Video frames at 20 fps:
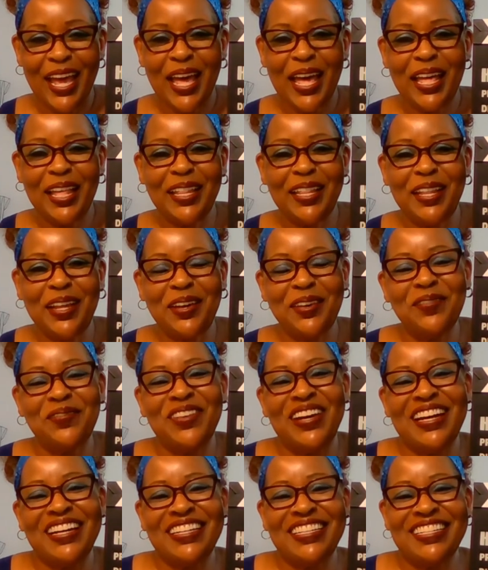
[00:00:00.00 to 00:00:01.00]
Hello,
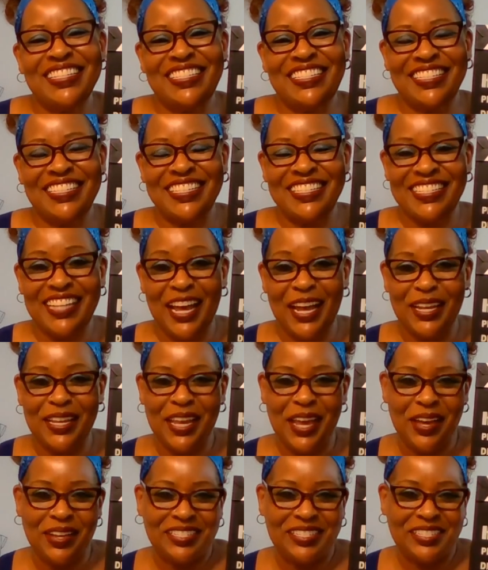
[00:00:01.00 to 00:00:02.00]
my hustlers. How
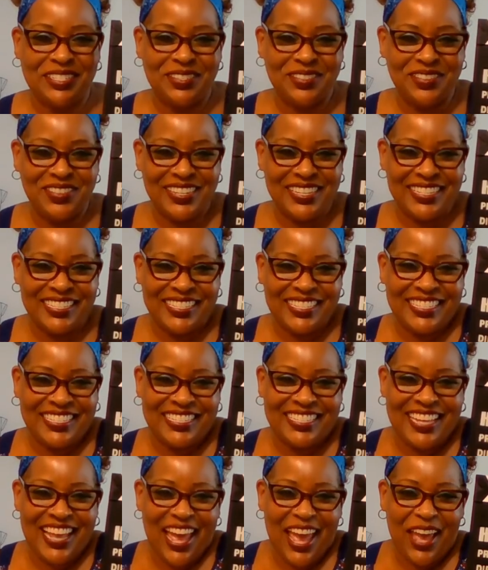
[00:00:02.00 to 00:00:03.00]
y'all doing
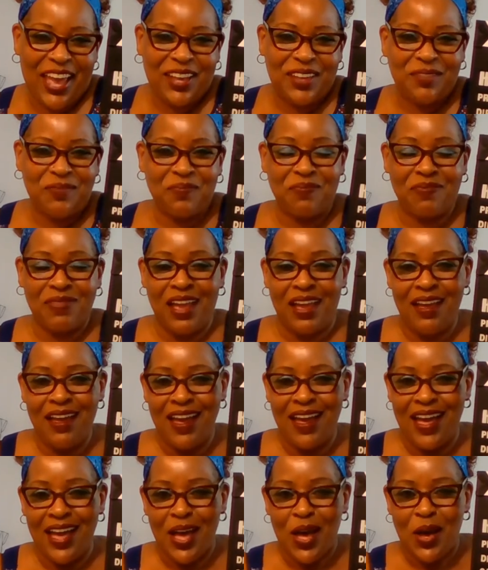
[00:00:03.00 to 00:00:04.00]
today?
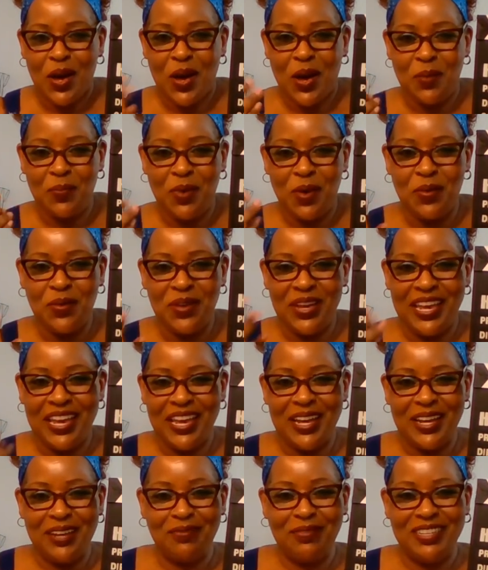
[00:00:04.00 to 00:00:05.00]
Come on
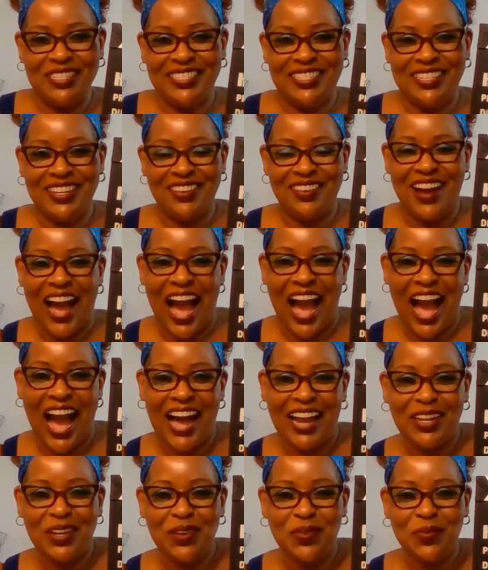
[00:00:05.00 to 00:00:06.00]
in with your
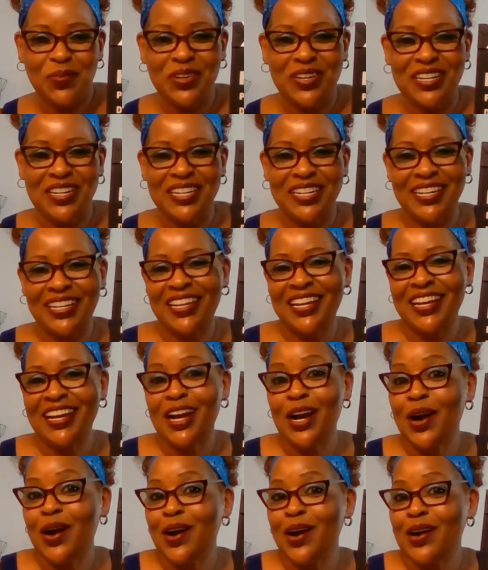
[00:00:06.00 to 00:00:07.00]
Hollywood
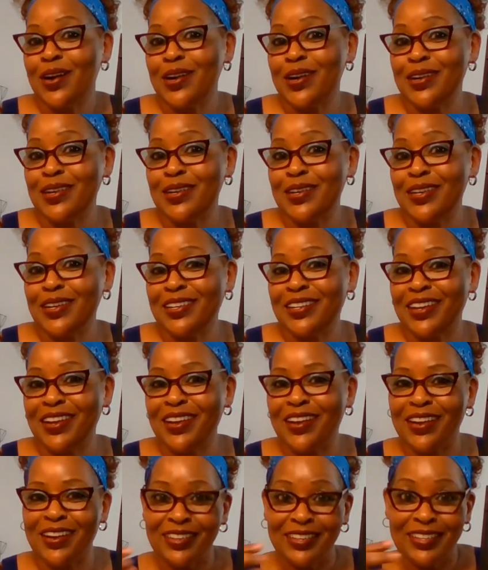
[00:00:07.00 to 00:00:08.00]
hood
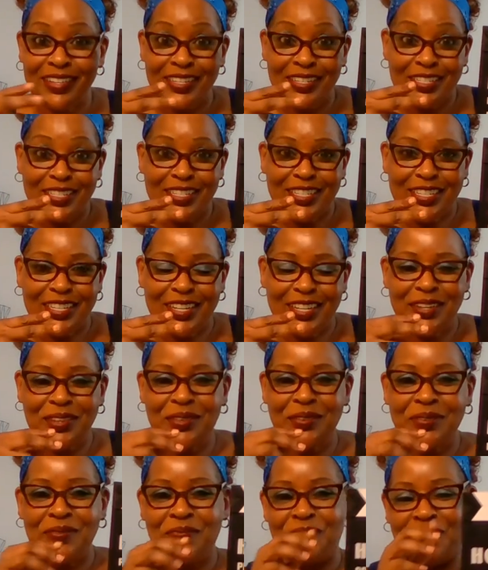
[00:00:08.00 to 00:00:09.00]
girl,
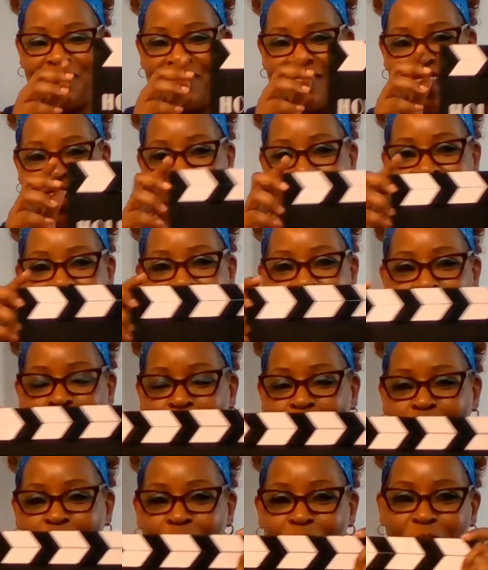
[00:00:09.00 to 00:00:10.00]
too.
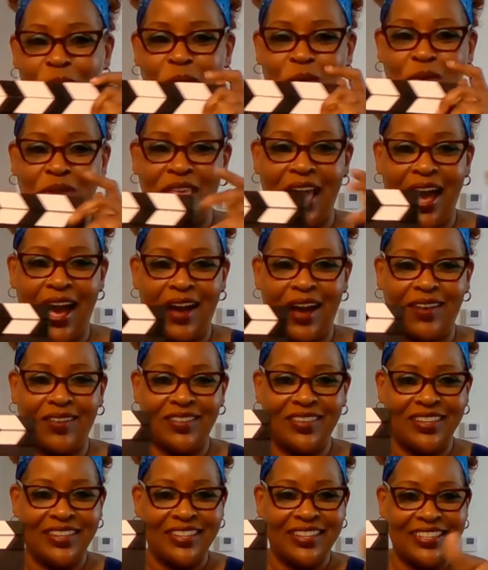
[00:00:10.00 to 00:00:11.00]
Ooh, y'all.
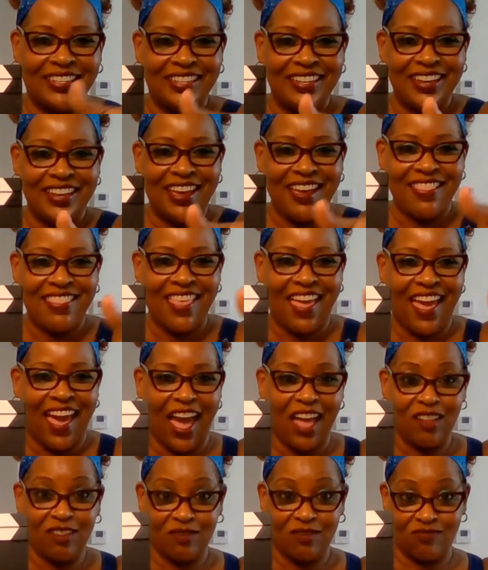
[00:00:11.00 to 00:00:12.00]
Look at that.